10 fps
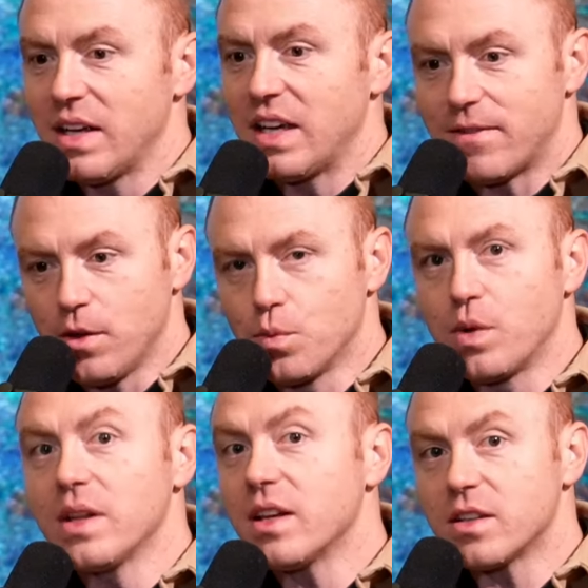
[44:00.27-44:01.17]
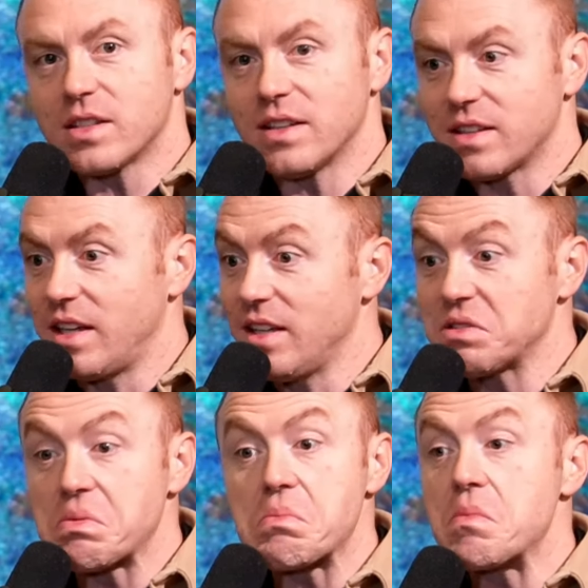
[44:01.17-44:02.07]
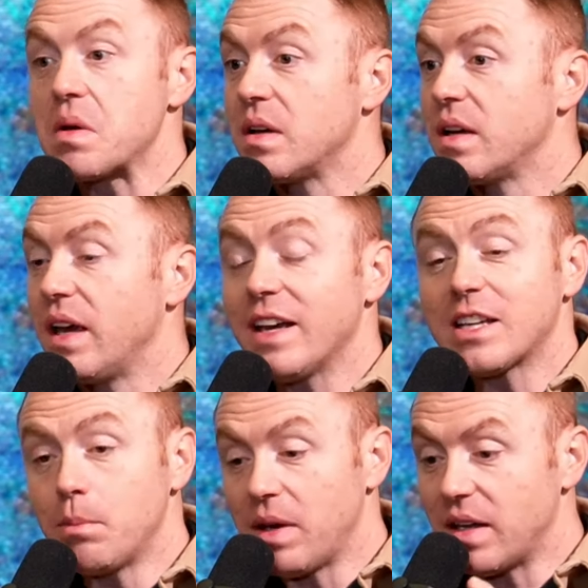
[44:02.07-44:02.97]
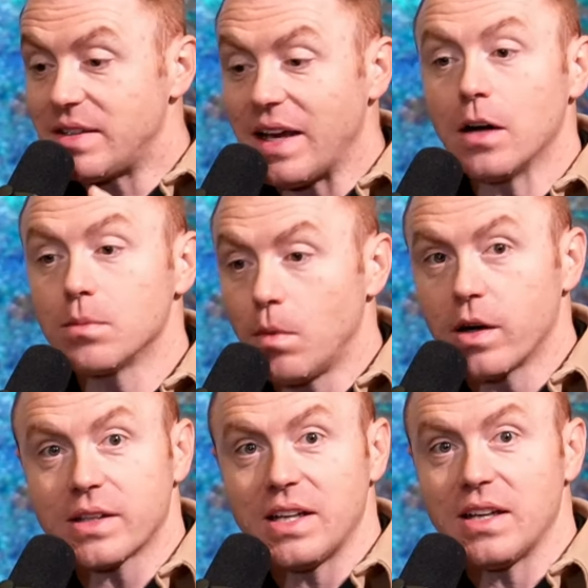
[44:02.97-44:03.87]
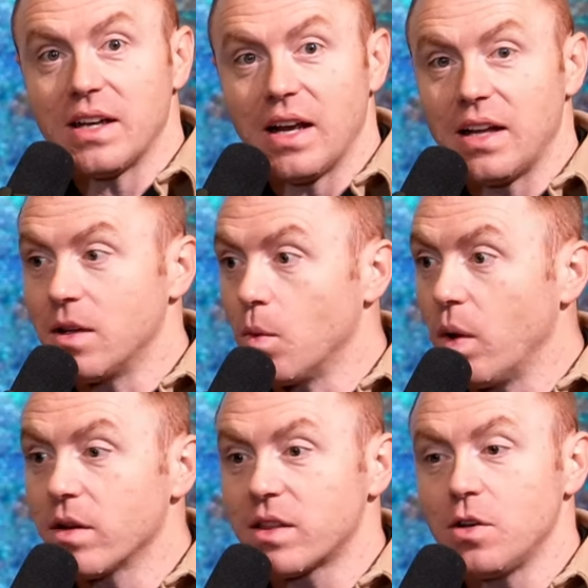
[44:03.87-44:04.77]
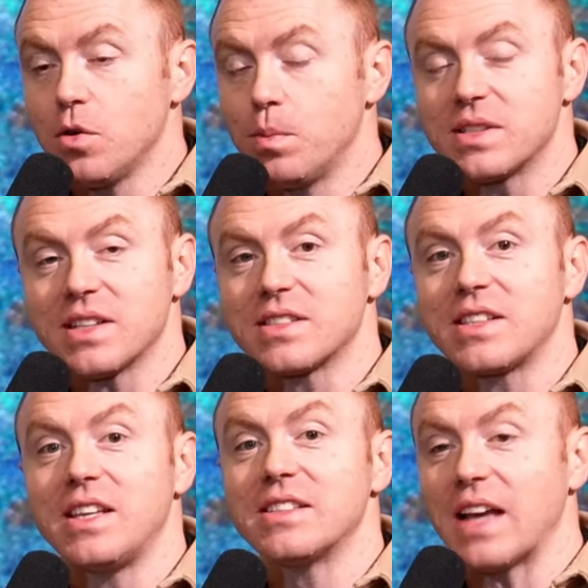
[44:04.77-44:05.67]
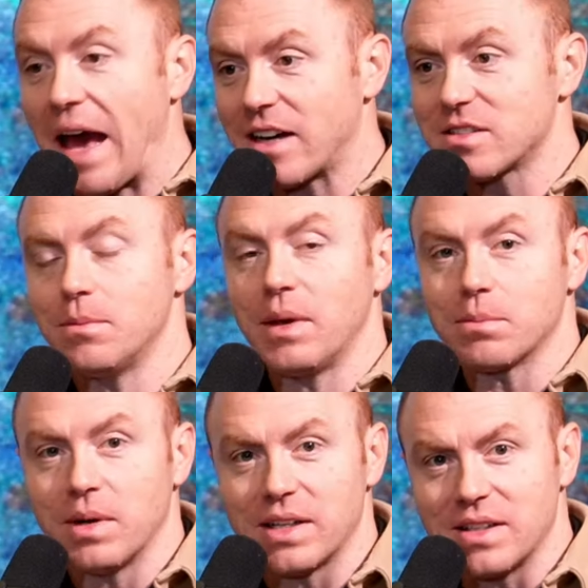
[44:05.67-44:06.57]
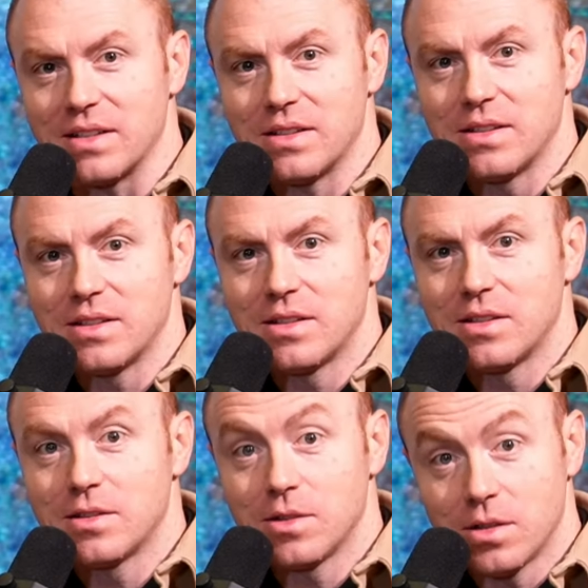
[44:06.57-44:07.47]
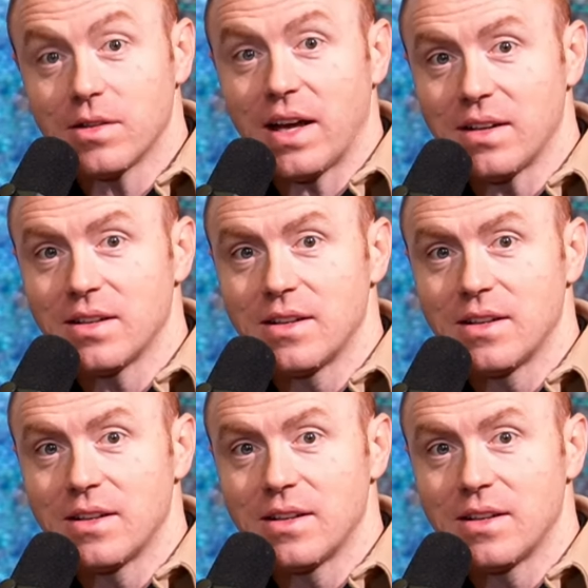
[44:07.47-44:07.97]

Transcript: If you really understand the keys, it can be a down market and the wealthy who possess the keys actually make money. You know that?